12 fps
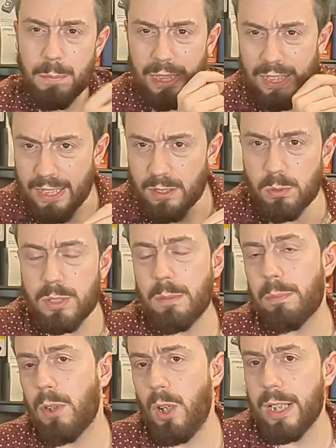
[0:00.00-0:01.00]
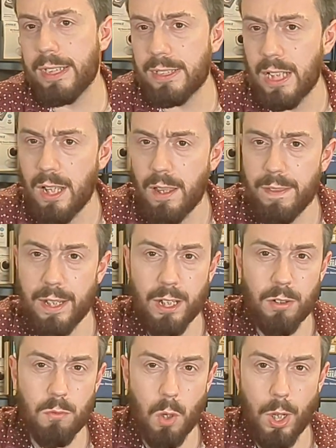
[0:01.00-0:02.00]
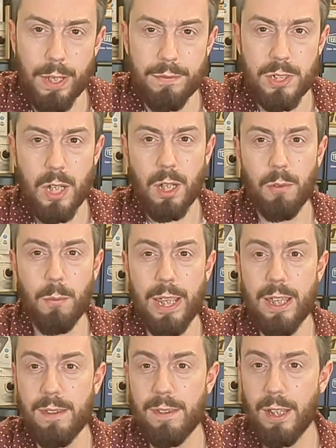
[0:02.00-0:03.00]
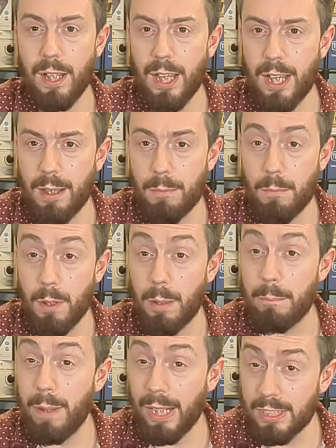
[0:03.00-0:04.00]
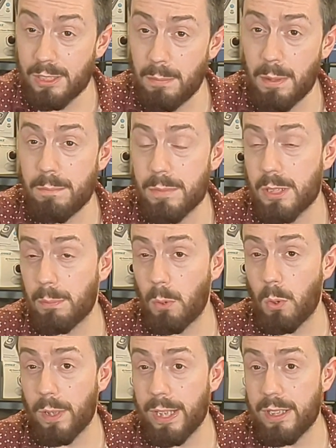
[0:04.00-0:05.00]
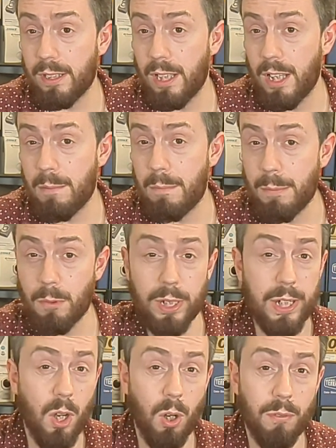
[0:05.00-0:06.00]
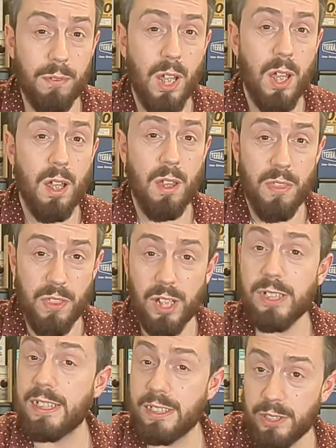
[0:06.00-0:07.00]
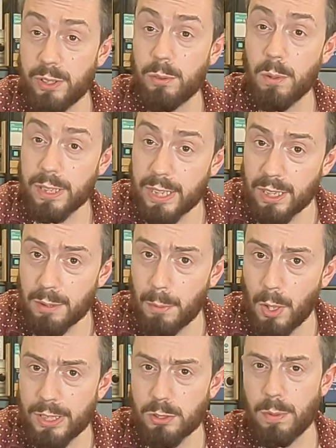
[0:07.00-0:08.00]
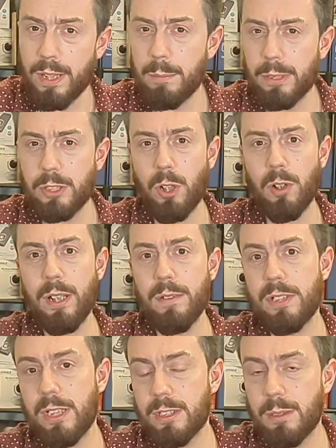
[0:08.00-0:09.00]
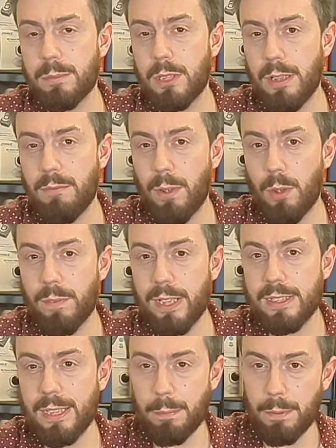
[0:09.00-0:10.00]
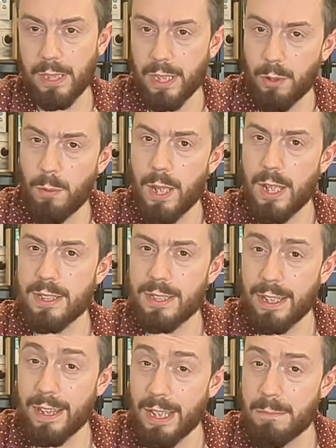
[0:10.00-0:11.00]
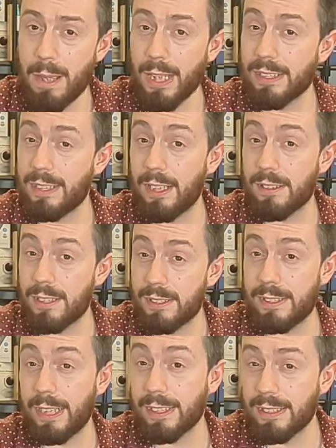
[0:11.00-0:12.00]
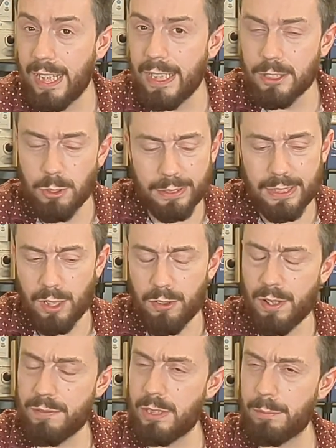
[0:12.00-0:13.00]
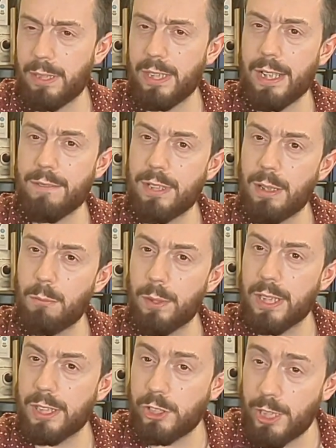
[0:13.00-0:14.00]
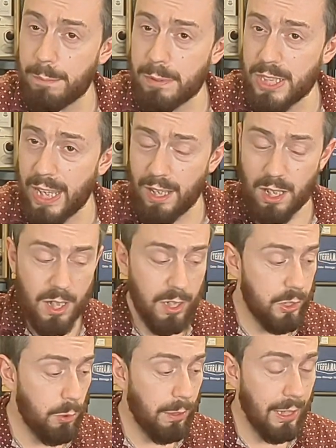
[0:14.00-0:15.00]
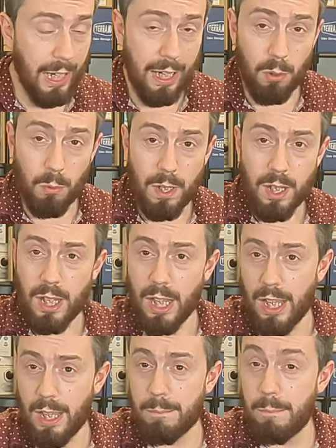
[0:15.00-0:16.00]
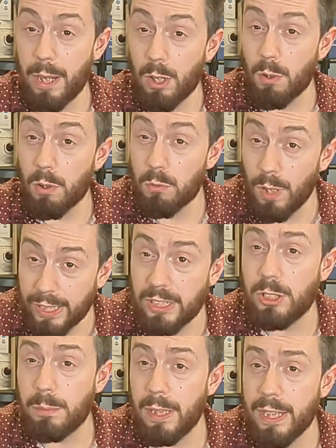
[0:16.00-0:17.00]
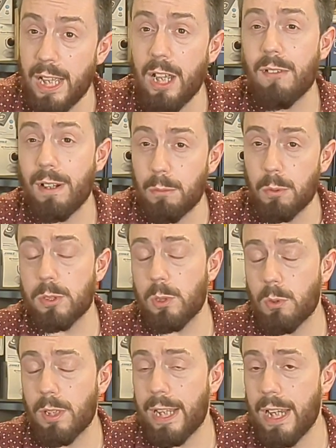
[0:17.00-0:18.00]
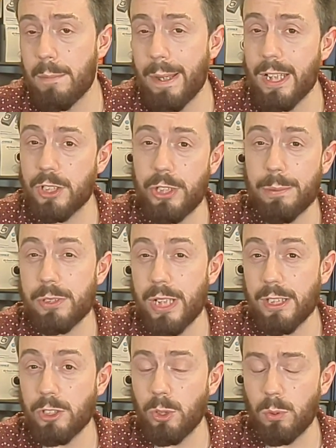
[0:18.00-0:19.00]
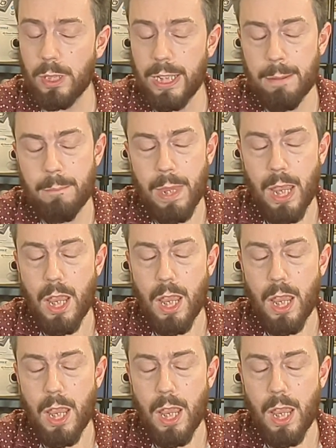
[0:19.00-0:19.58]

I'm a little surprised that it arrives with a maximum supported memory of 32 gigabytes, when the majority of systems that involve this CPU say they max out at 16. So I don't know if something they've done with the chipset to allow a better arrangement there, and I will talk again about the chipset shortly.